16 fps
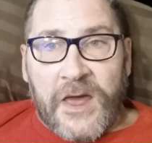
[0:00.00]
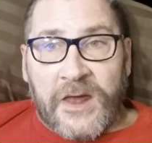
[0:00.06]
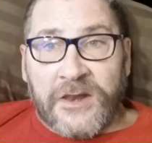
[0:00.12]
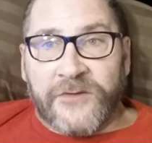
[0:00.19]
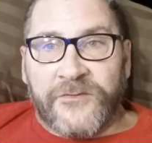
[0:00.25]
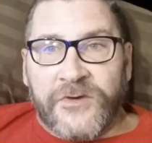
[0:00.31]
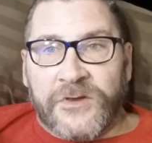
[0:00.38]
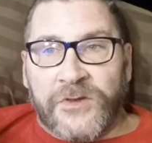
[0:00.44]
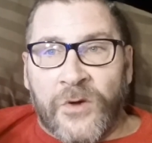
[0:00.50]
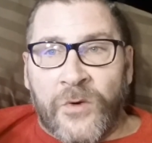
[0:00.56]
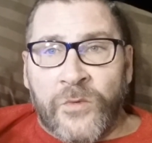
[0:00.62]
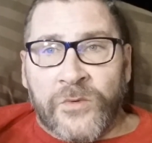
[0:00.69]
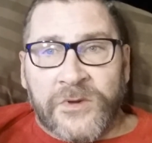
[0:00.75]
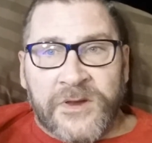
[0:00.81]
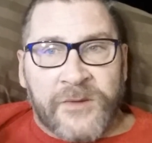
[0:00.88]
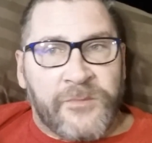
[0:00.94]
And if you
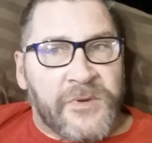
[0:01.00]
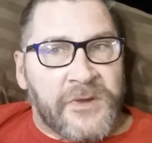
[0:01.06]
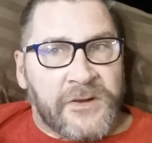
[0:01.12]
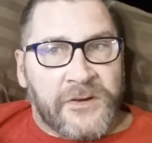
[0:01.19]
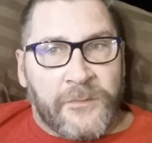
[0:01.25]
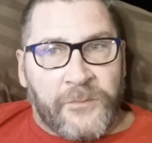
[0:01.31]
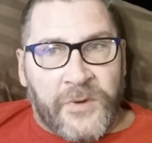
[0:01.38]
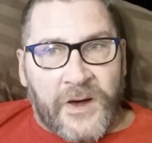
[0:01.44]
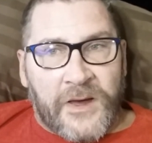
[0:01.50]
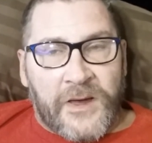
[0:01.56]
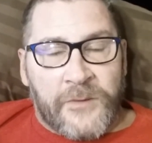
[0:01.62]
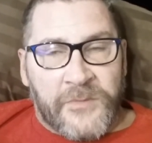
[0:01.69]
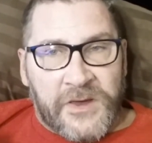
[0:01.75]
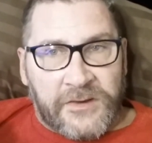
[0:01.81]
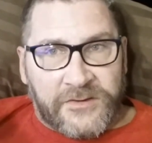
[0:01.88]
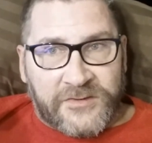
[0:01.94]
don't nip it in the butt,
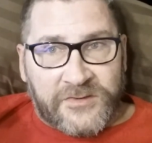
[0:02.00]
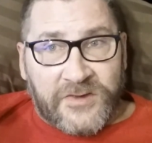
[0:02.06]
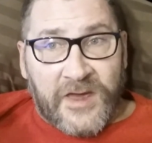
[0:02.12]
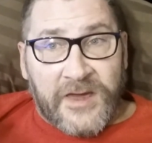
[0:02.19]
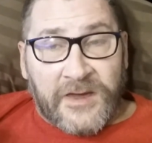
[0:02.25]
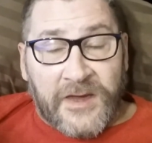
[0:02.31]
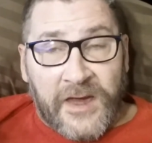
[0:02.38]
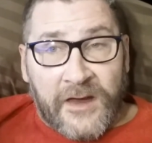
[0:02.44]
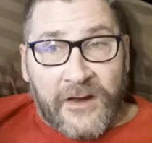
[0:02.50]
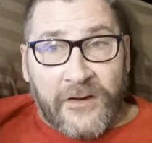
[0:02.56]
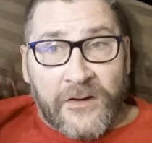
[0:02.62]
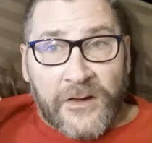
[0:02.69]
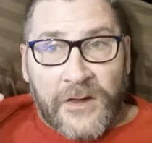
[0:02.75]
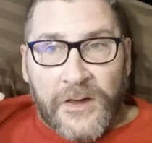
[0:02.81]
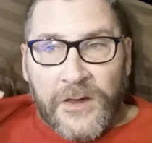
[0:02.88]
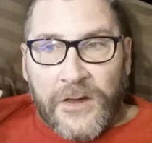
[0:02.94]
take
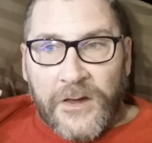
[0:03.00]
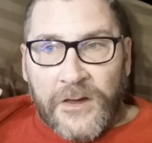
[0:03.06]
care